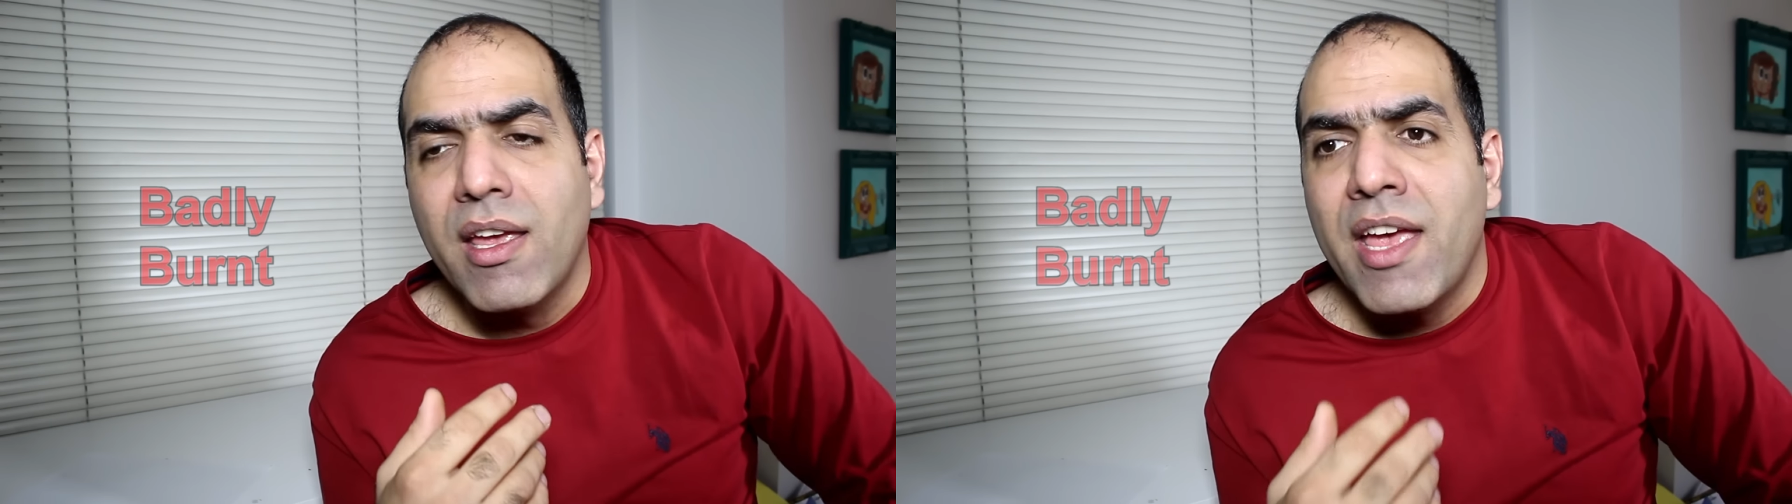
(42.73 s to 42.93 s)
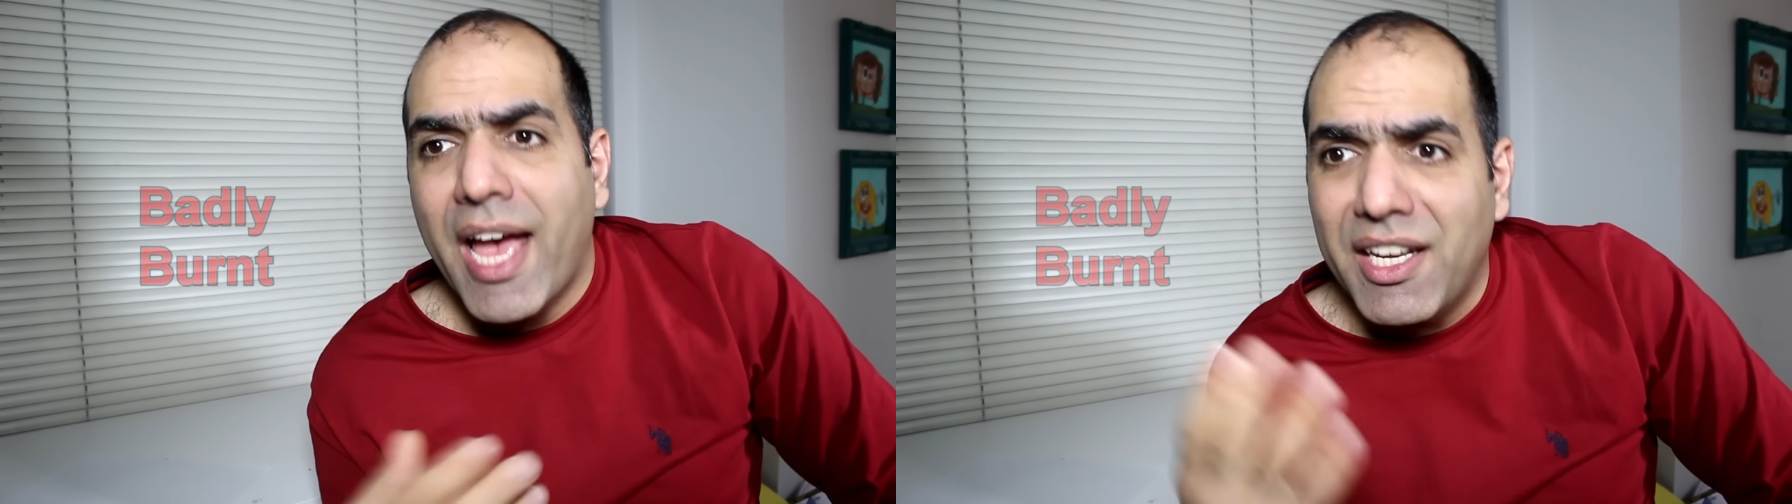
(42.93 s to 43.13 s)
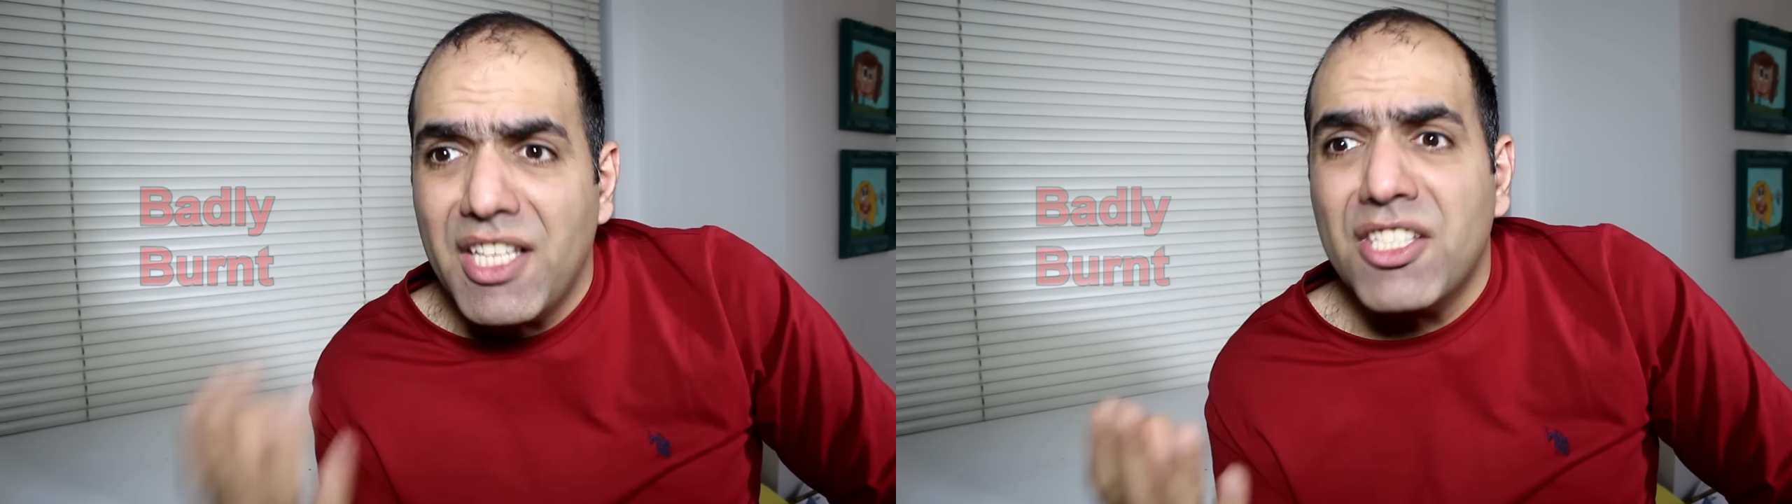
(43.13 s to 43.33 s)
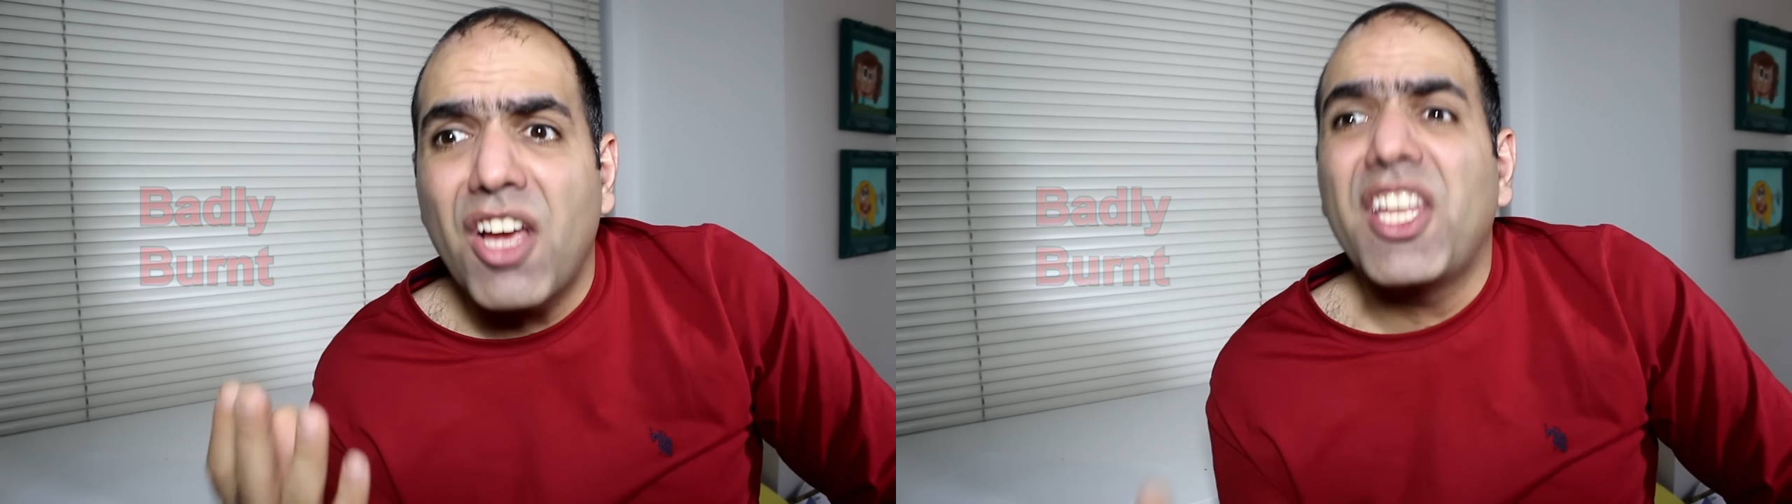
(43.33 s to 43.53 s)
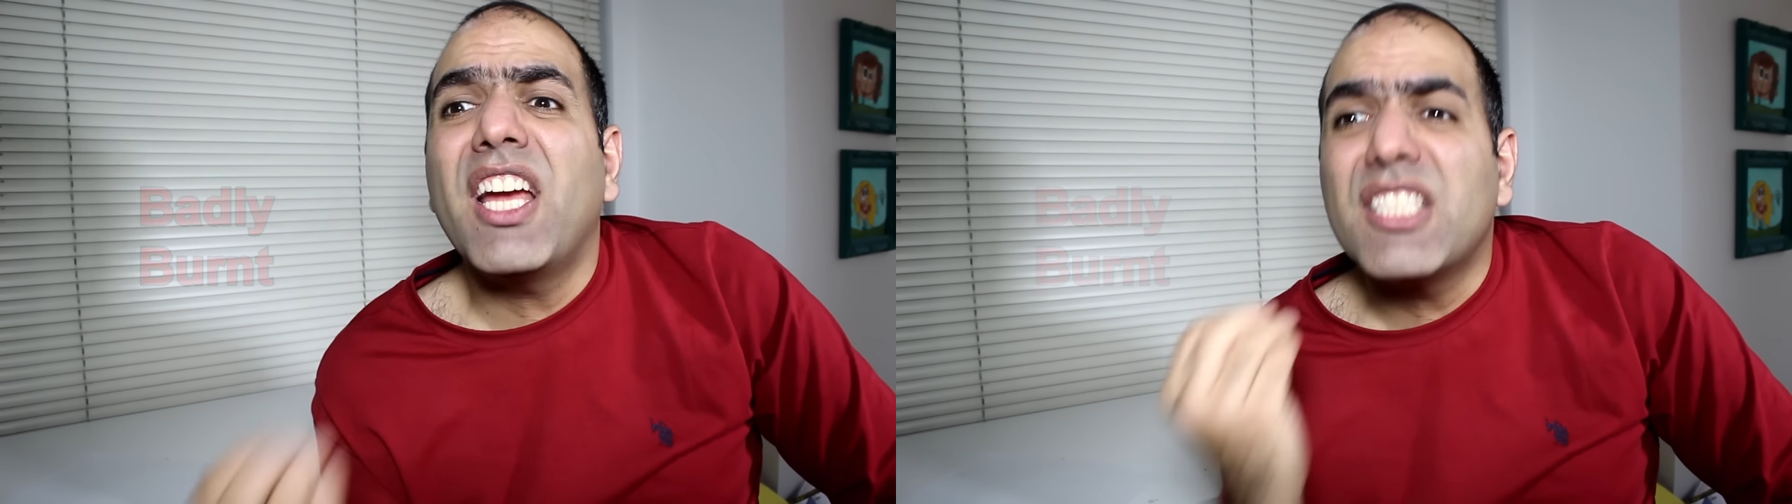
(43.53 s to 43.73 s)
And this guy gets